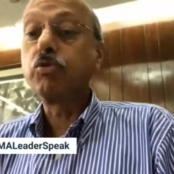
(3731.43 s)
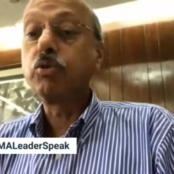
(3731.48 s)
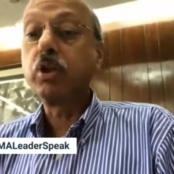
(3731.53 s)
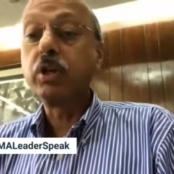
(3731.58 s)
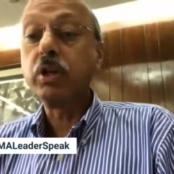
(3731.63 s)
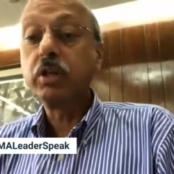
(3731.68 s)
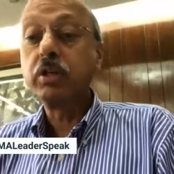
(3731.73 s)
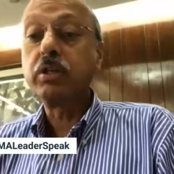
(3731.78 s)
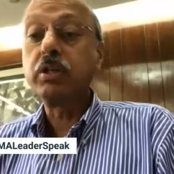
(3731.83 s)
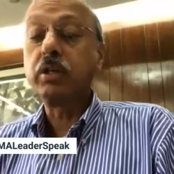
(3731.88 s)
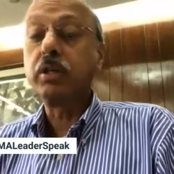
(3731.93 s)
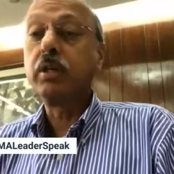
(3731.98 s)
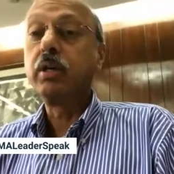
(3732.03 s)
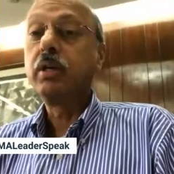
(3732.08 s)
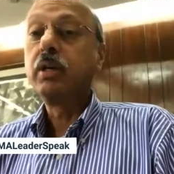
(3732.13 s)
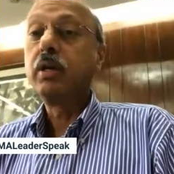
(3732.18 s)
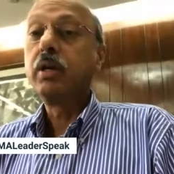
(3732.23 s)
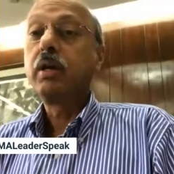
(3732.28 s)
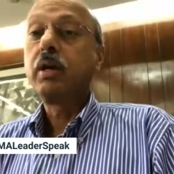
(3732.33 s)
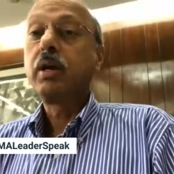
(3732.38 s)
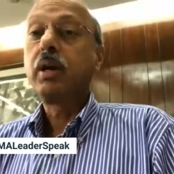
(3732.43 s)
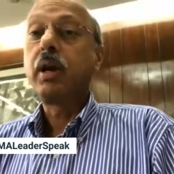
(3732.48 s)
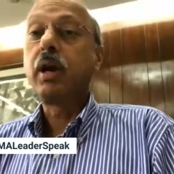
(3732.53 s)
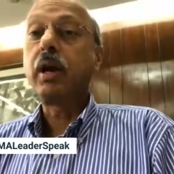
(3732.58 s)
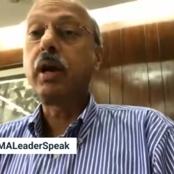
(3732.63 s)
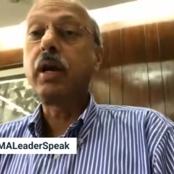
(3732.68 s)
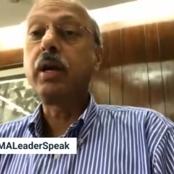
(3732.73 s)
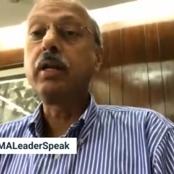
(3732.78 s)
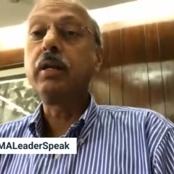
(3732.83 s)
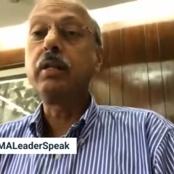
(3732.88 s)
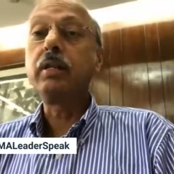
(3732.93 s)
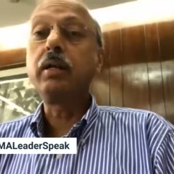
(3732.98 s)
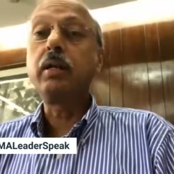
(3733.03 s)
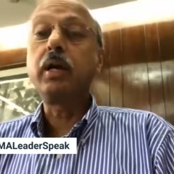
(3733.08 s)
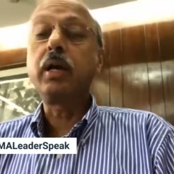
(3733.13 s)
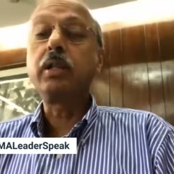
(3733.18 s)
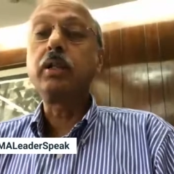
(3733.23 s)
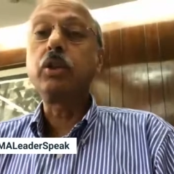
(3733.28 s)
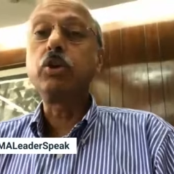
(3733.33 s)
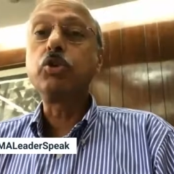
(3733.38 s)
trinity, and
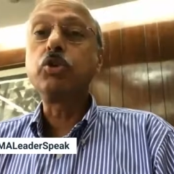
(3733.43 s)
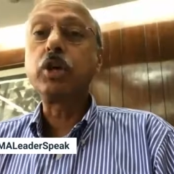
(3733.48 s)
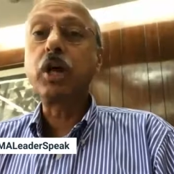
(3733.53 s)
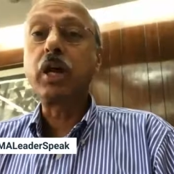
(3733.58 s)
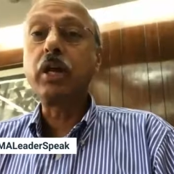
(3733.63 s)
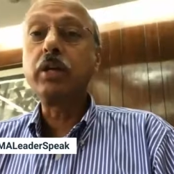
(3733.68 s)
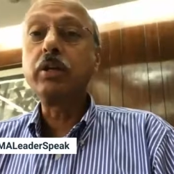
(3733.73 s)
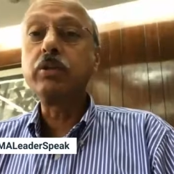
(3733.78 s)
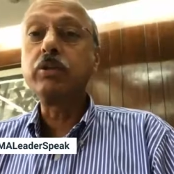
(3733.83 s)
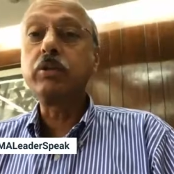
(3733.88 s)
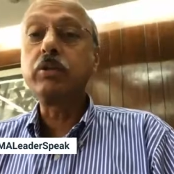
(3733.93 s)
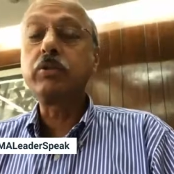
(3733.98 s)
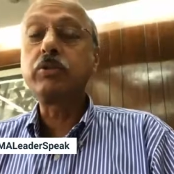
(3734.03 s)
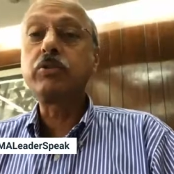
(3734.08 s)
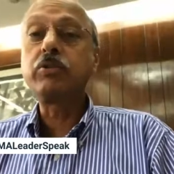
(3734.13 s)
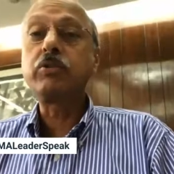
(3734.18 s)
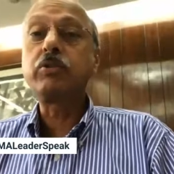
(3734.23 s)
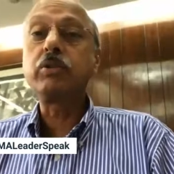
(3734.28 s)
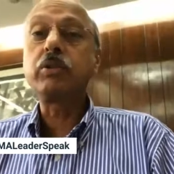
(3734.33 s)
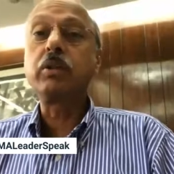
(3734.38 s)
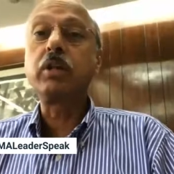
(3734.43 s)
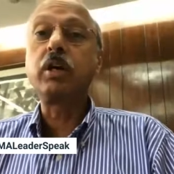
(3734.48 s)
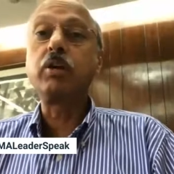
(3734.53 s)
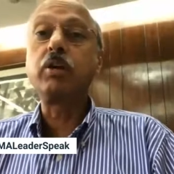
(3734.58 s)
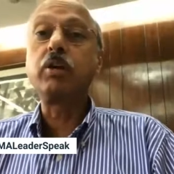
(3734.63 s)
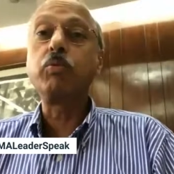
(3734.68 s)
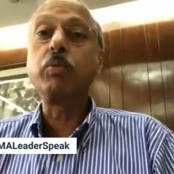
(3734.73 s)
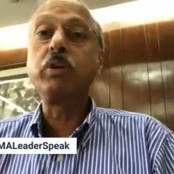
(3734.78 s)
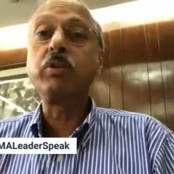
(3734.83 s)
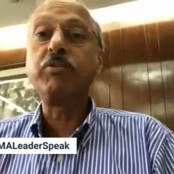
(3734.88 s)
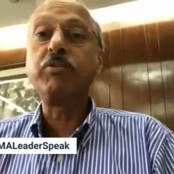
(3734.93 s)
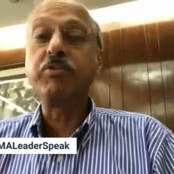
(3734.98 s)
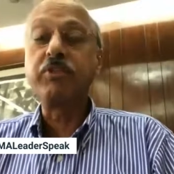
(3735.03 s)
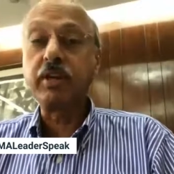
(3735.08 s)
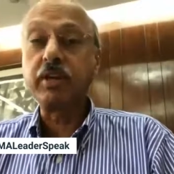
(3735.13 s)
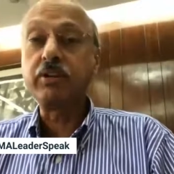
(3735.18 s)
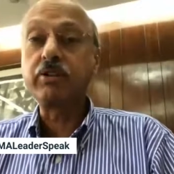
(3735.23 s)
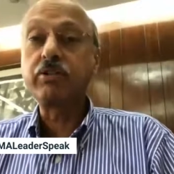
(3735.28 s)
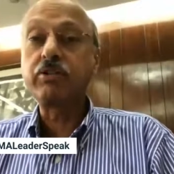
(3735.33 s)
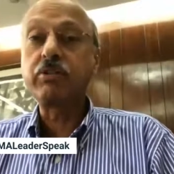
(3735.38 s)
the challenges that we
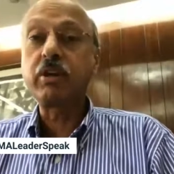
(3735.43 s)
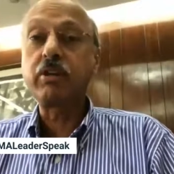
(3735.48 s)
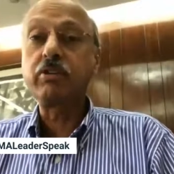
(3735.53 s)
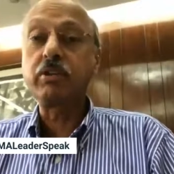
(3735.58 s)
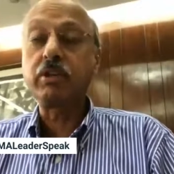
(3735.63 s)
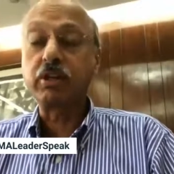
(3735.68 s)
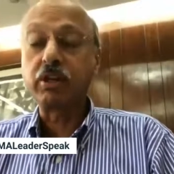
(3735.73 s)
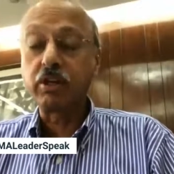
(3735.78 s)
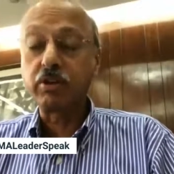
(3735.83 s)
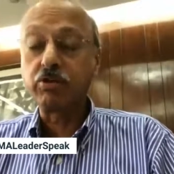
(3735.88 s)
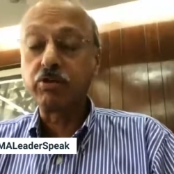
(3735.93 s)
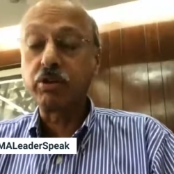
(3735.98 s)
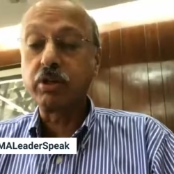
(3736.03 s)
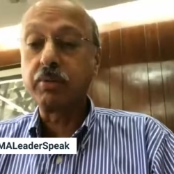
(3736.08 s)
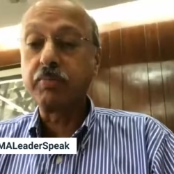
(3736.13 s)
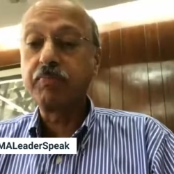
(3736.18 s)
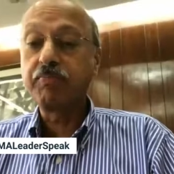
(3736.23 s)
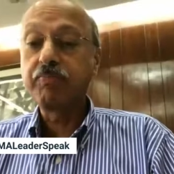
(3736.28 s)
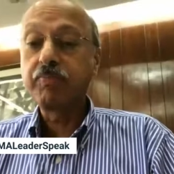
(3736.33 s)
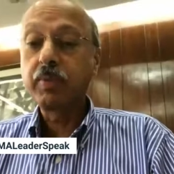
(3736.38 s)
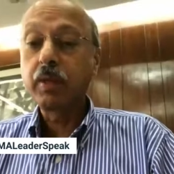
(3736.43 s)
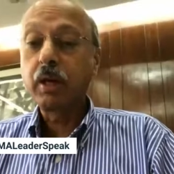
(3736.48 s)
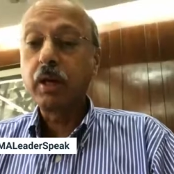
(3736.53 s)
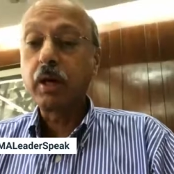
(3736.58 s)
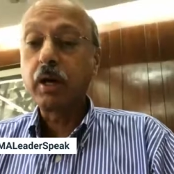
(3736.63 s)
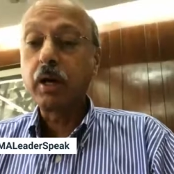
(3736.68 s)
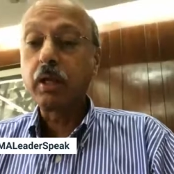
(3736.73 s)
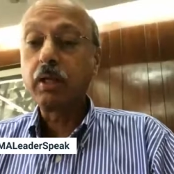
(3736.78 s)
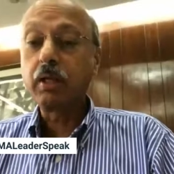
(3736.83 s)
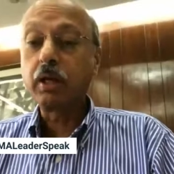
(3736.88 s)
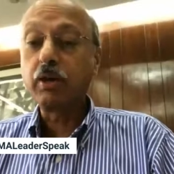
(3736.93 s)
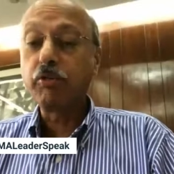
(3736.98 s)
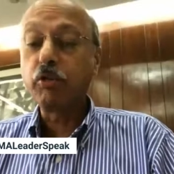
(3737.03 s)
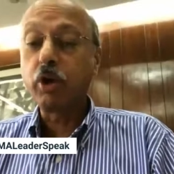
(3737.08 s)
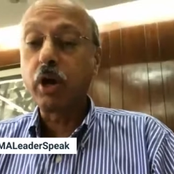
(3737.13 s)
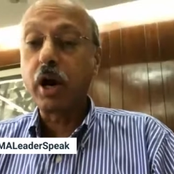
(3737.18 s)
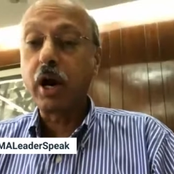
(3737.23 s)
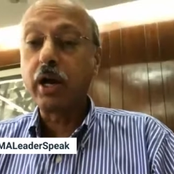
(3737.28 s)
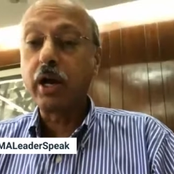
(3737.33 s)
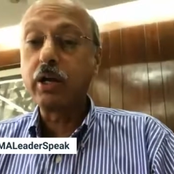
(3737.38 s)
face as a country, and
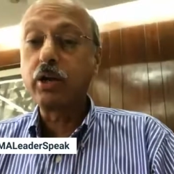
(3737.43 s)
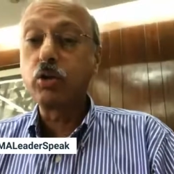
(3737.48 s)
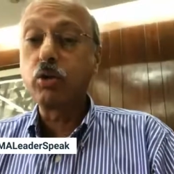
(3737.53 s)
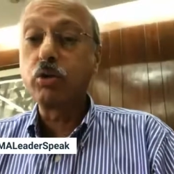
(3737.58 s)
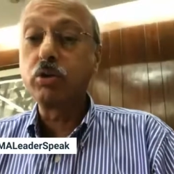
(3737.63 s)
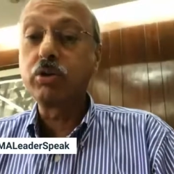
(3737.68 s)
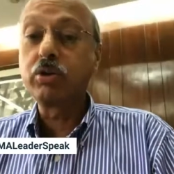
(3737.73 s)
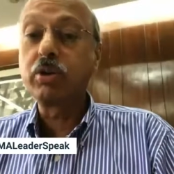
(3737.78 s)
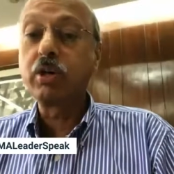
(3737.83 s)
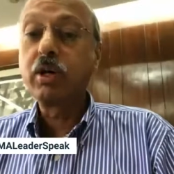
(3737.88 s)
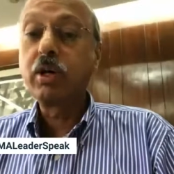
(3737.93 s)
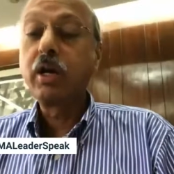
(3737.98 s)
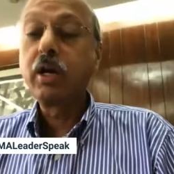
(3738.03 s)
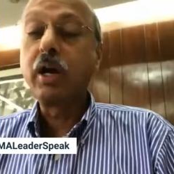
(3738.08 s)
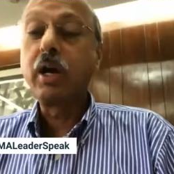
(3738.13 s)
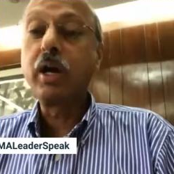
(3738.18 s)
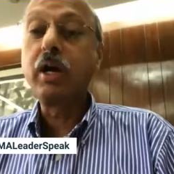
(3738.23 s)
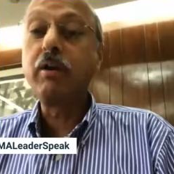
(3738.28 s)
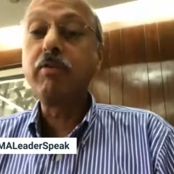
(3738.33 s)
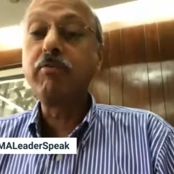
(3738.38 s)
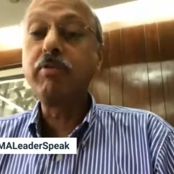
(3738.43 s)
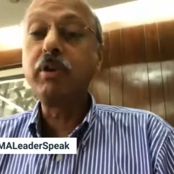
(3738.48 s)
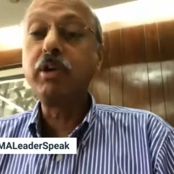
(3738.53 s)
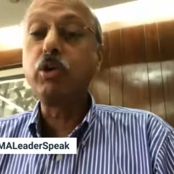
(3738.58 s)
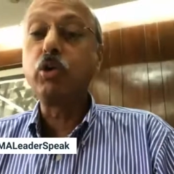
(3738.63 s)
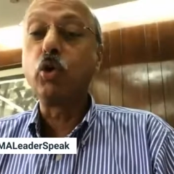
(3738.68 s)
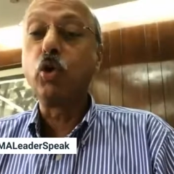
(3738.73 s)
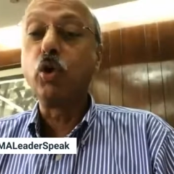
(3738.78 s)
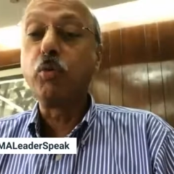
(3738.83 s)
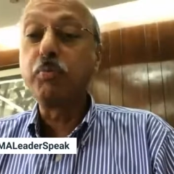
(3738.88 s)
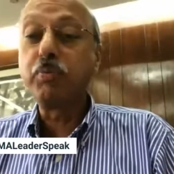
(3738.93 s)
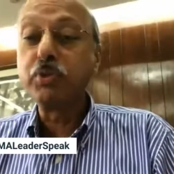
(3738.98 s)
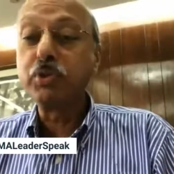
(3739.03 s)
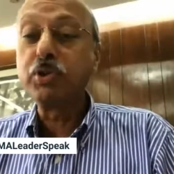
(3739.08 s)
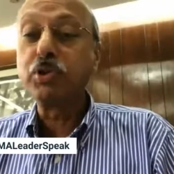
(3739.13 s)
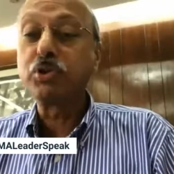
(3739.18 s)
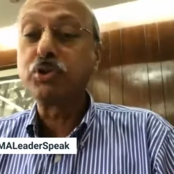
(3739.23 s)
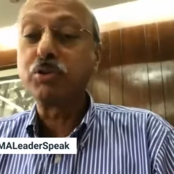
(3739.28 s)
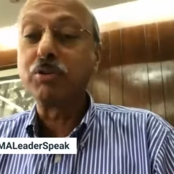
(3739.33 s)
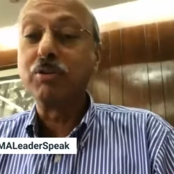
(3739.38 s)
therefore I don't envy your
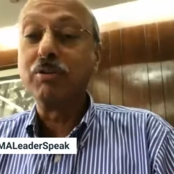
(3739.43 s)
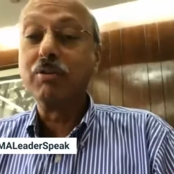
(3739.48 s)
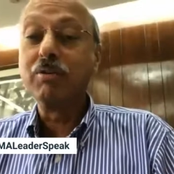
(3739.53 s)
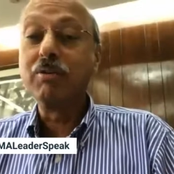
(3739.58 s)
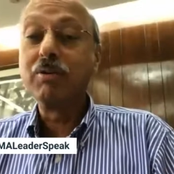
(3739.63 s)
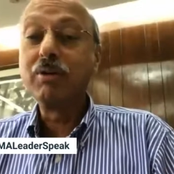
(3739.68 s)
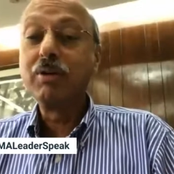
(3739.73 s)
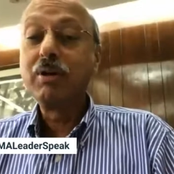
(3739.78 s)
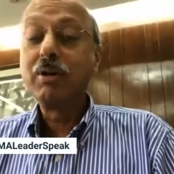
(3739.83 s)
position.